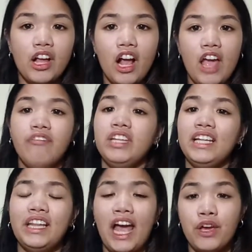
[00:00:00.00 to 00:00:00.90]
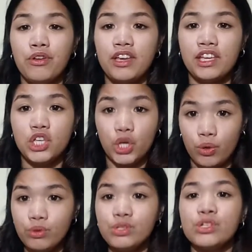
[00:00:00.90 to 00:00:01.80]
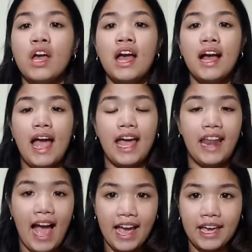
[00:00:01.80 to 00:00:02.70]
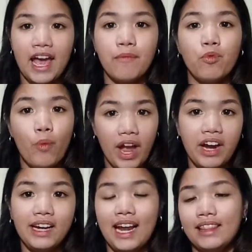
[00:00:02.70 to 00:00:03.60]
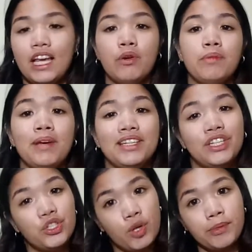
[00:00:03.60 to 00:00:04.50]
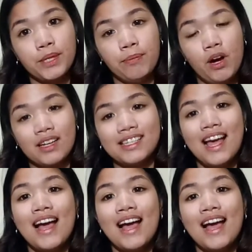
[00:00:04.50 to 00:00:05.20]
everything that I use and I am wearing that day will be in the description box.